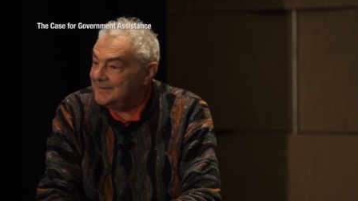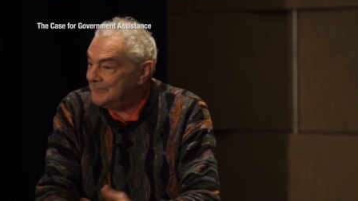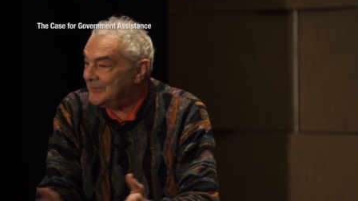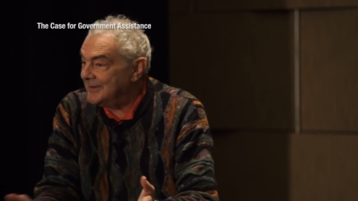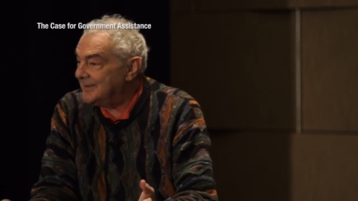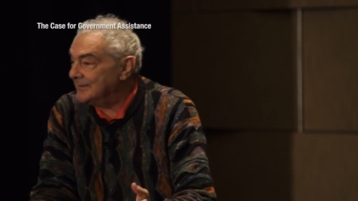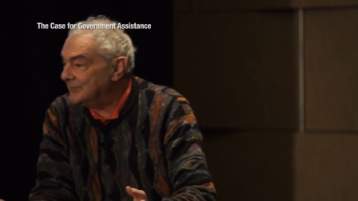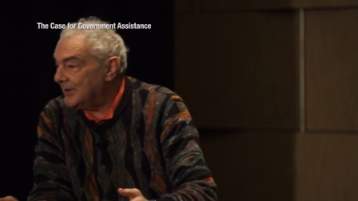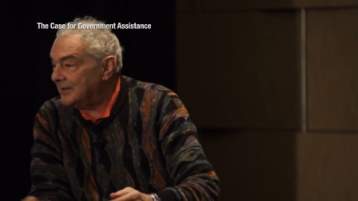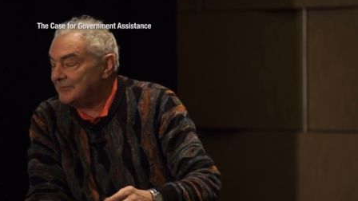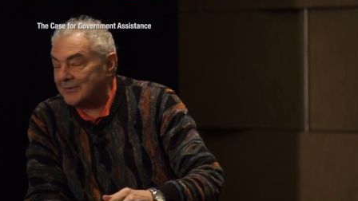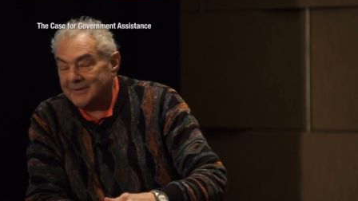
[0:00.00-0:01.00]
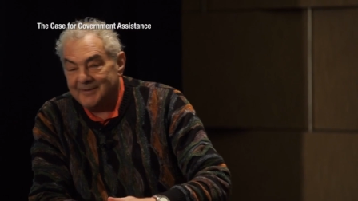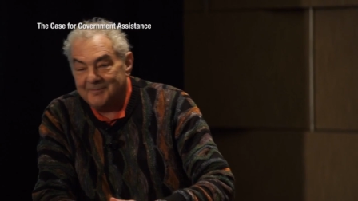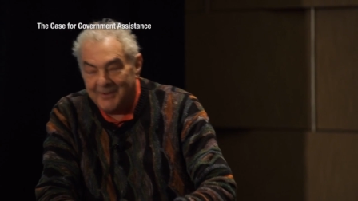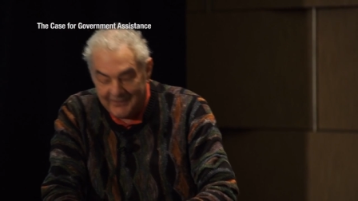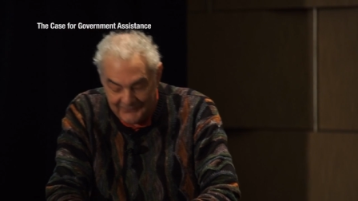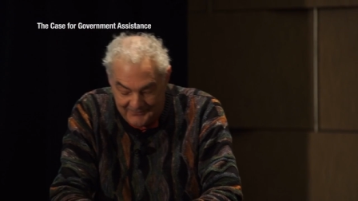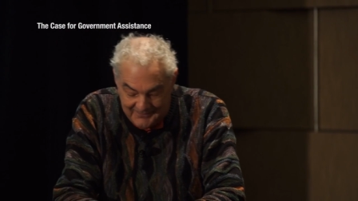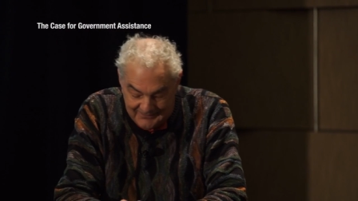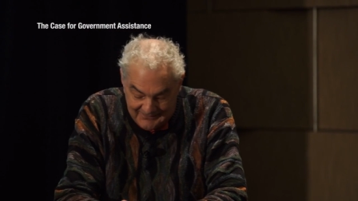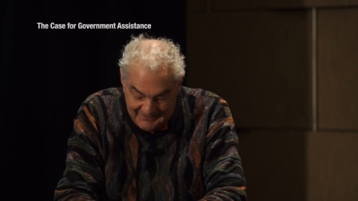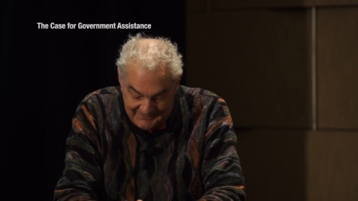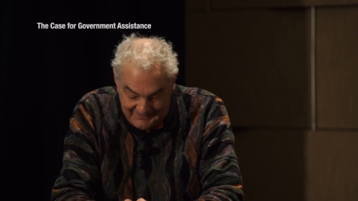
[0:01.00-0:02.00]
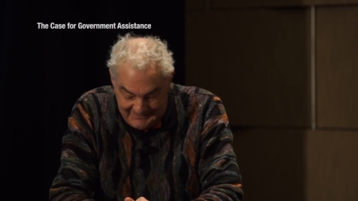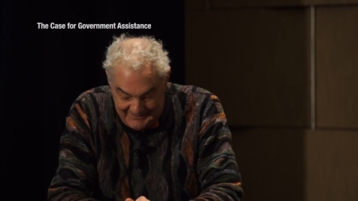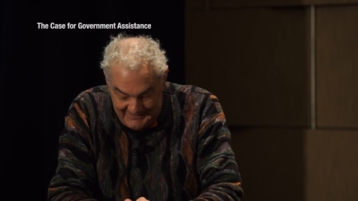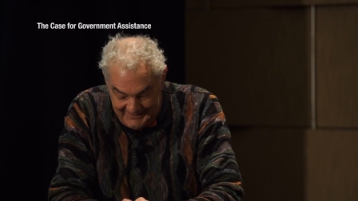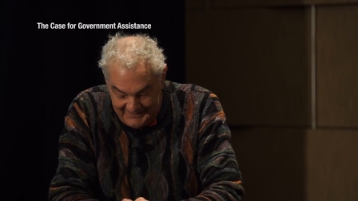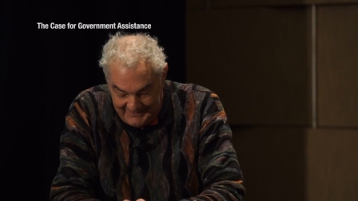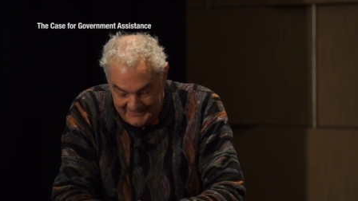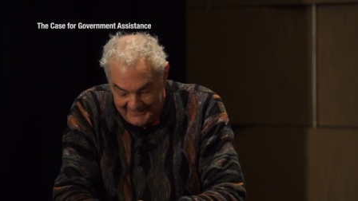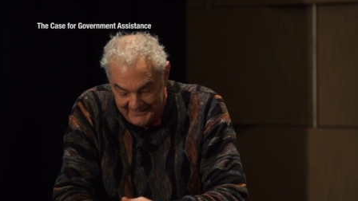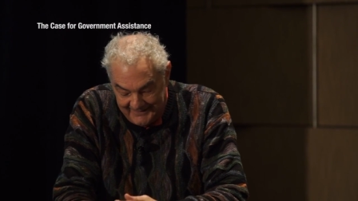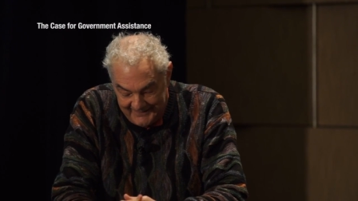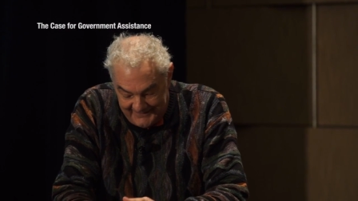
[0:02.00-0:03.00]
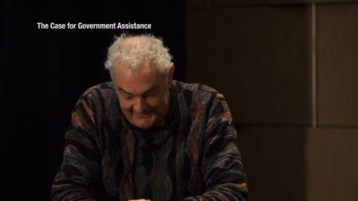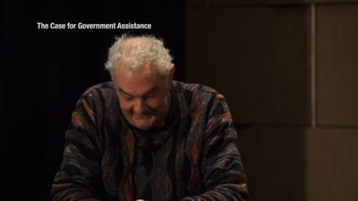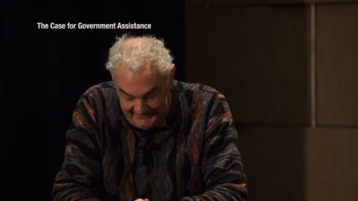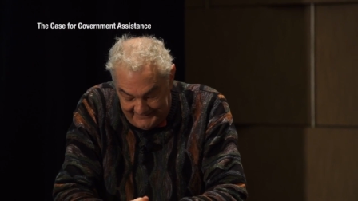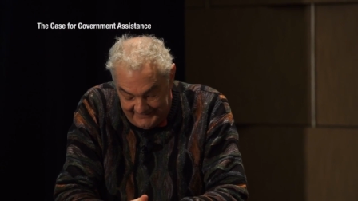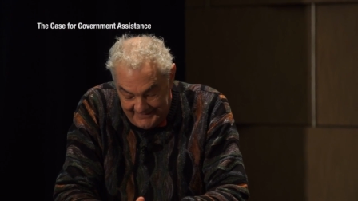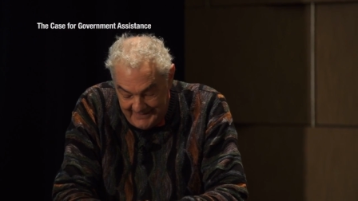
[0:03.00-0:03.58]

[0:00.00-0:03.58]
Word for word: you think that's logically impossible, right? Mm. Uh,